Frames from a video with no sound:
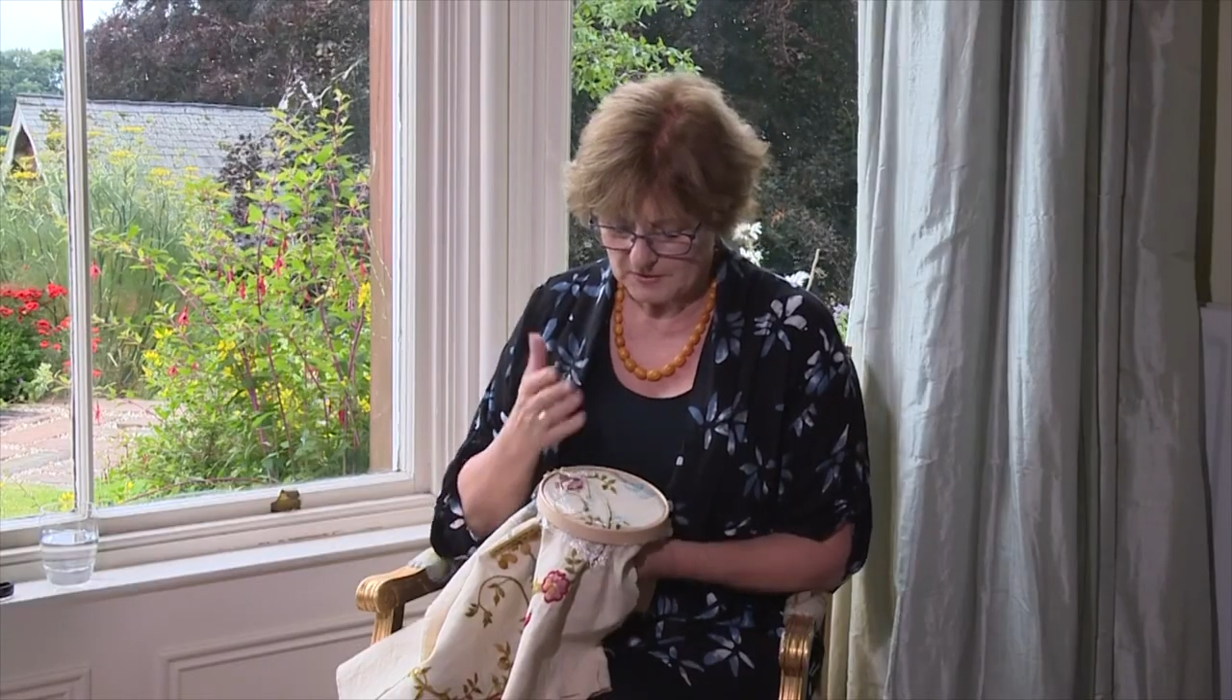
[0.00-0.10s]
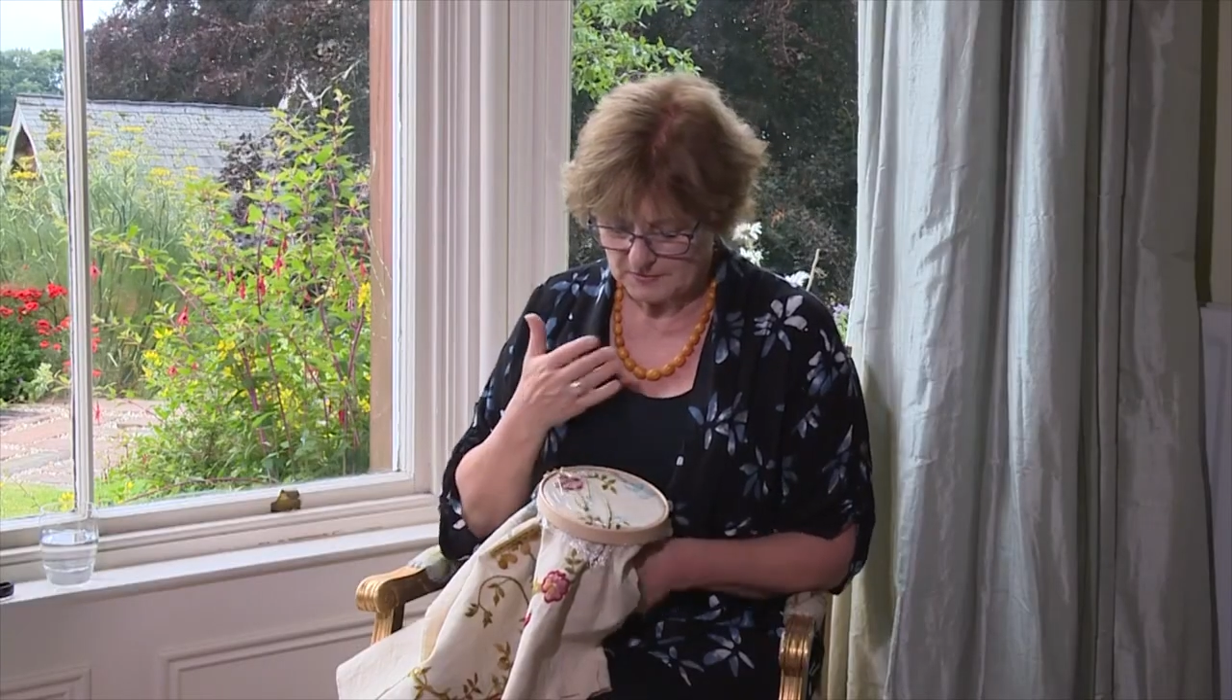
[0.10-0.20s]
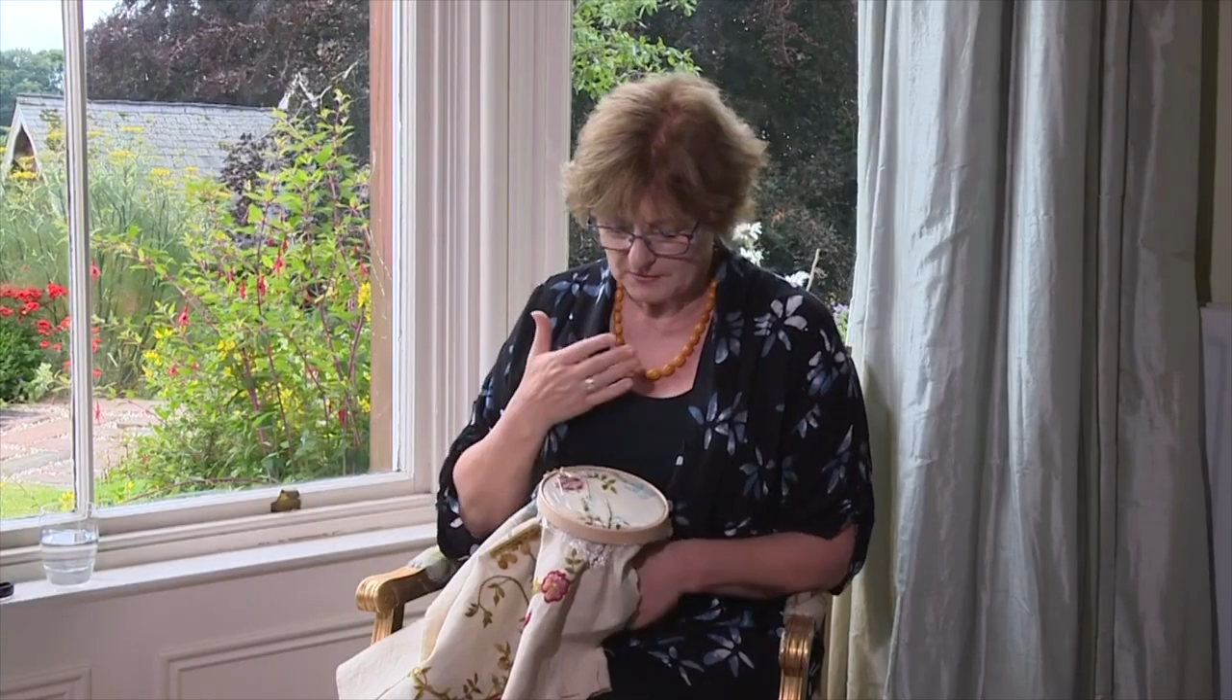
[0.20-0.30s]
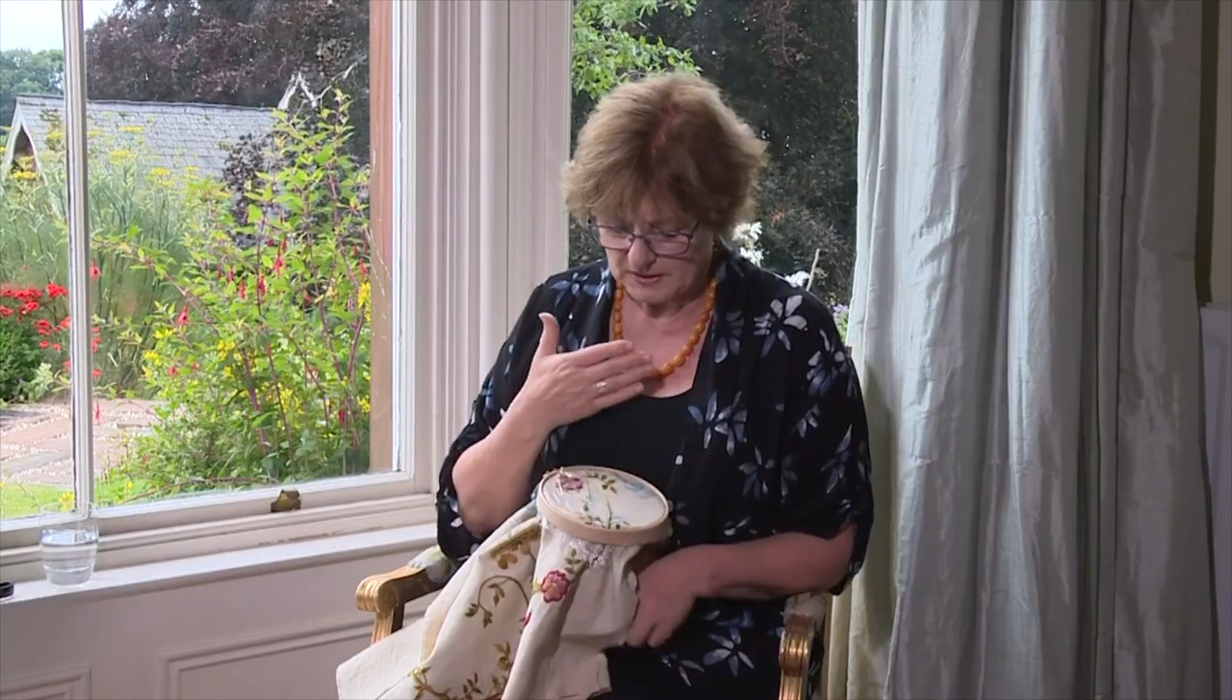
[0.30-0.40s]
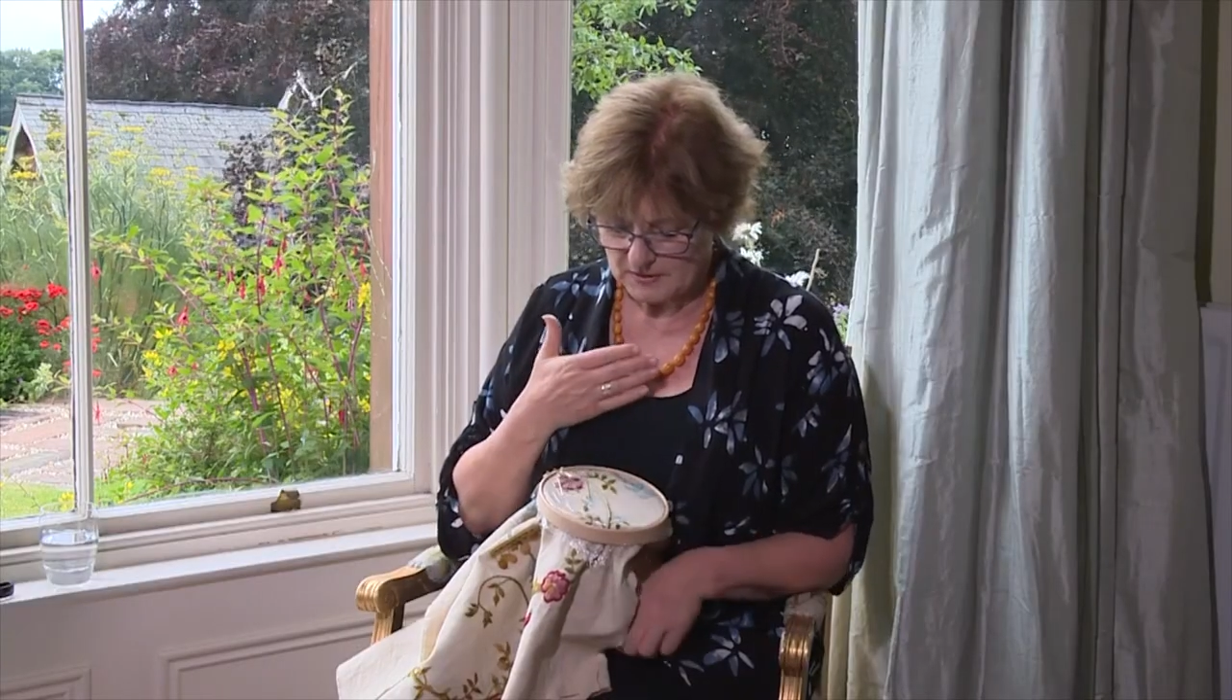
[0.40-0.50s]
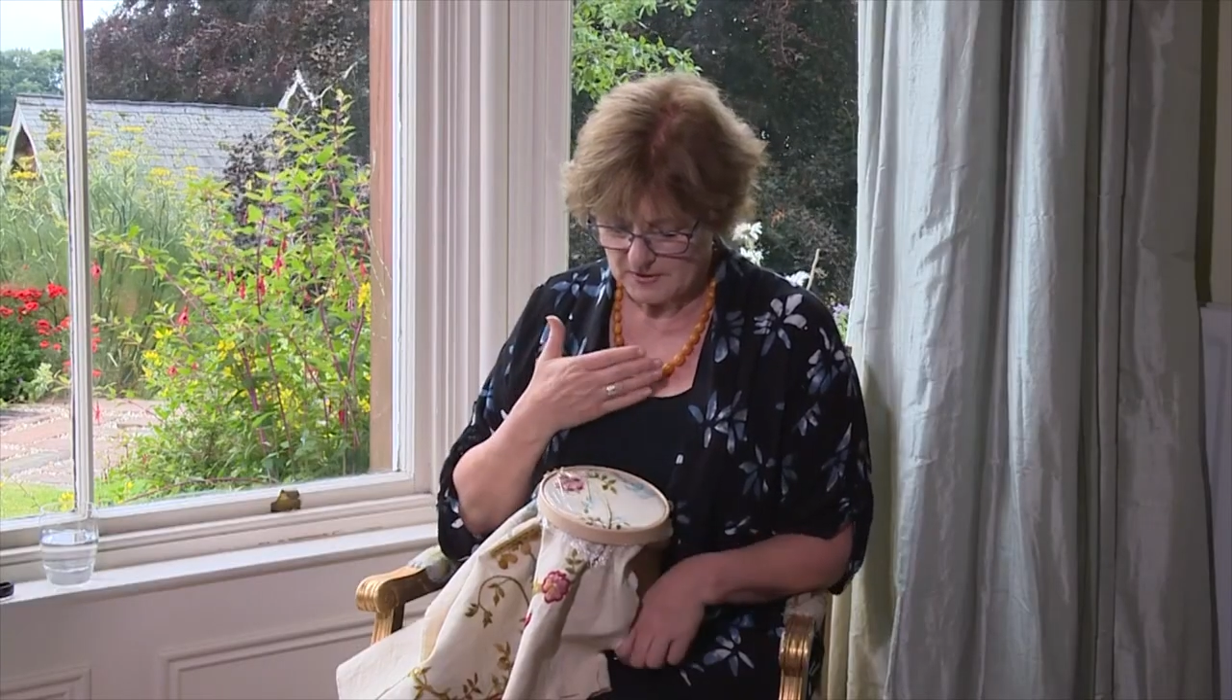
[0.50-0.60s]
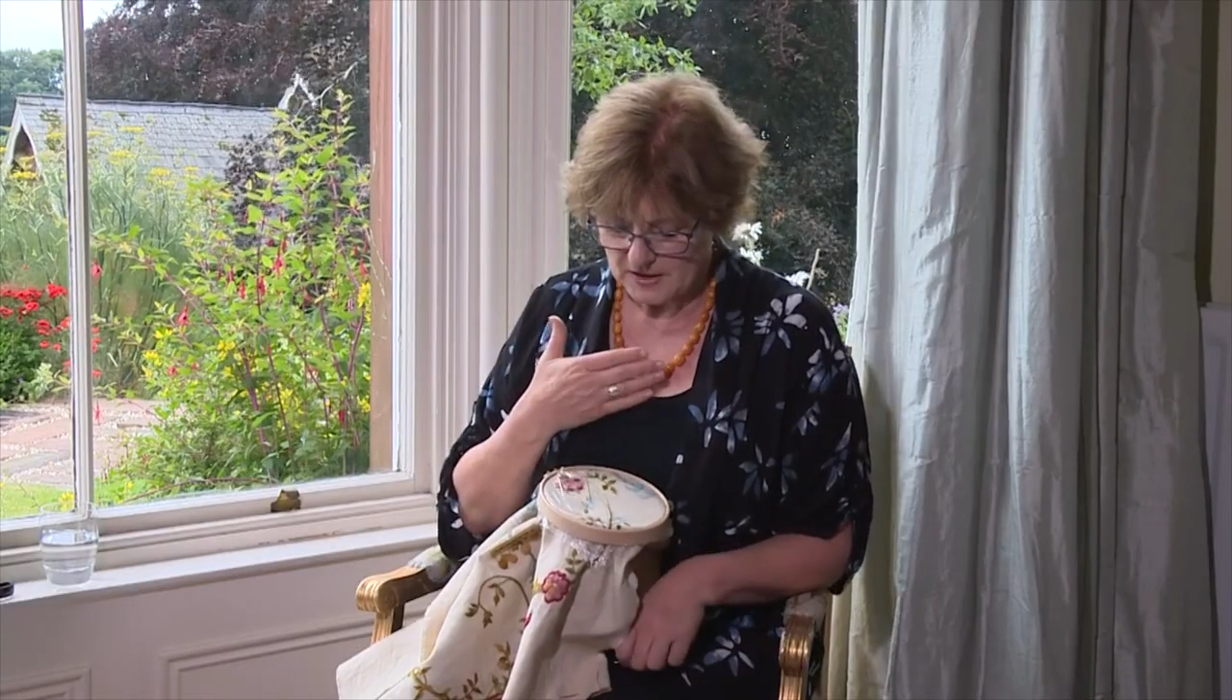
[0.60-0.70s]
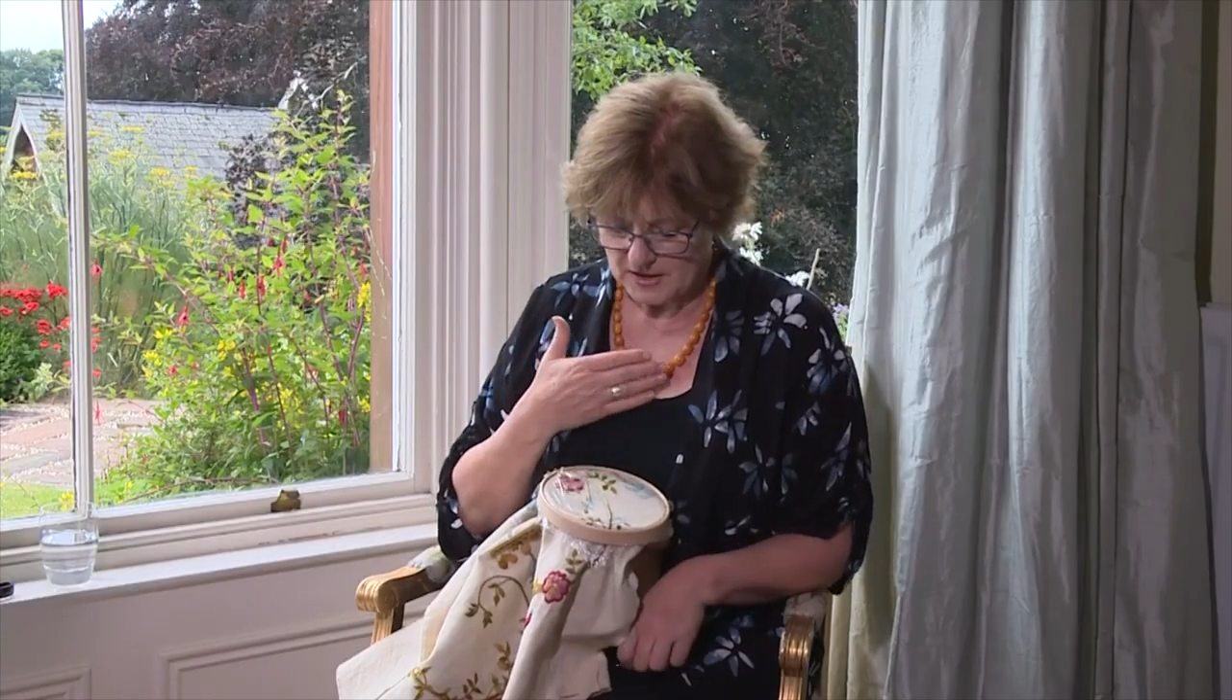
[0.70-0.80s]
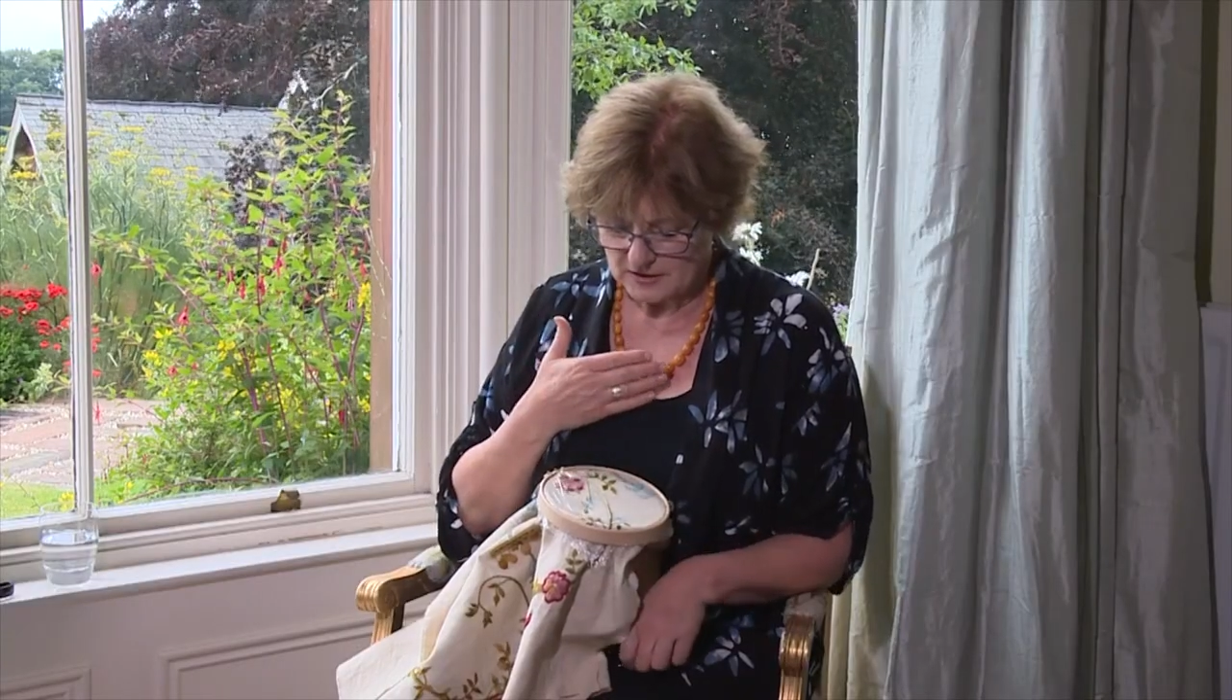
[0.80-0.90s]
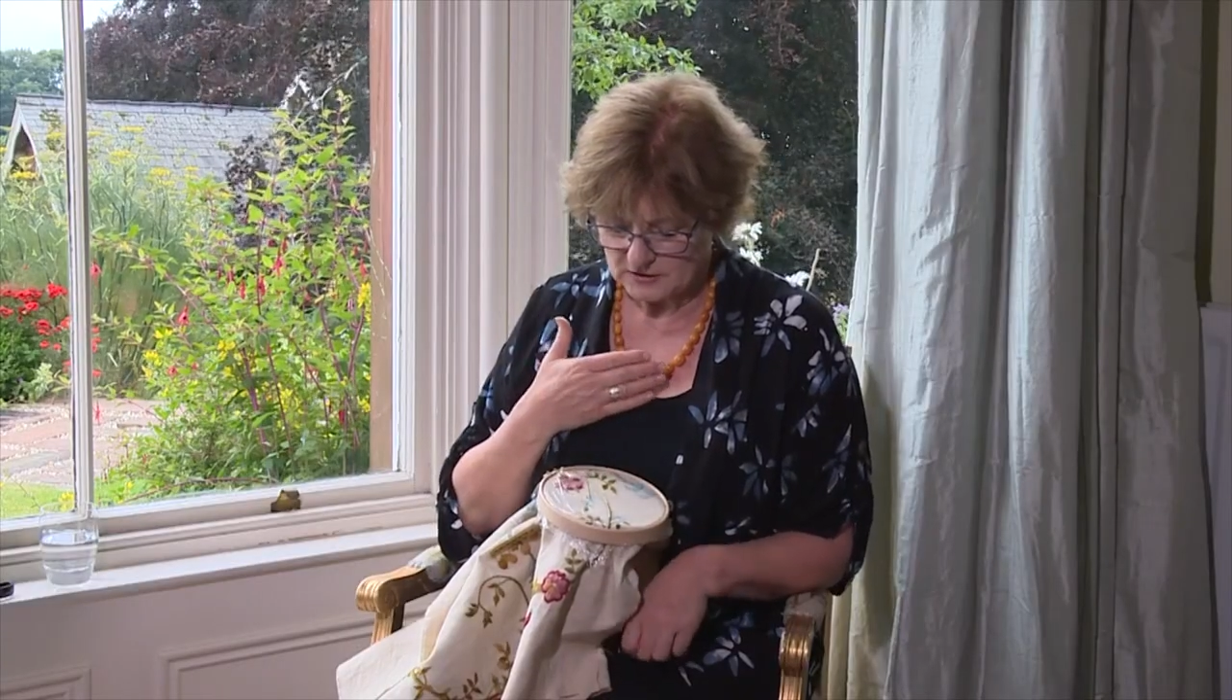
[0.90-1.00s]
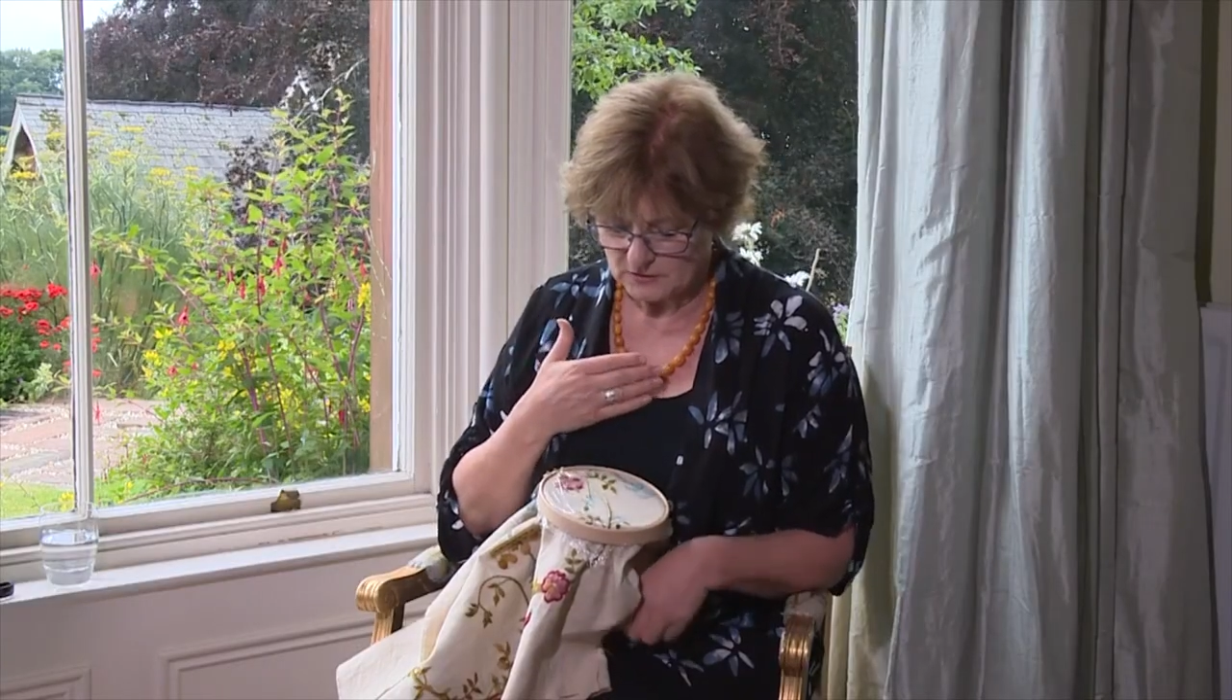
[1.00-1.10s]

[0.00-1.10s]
by bringing my hand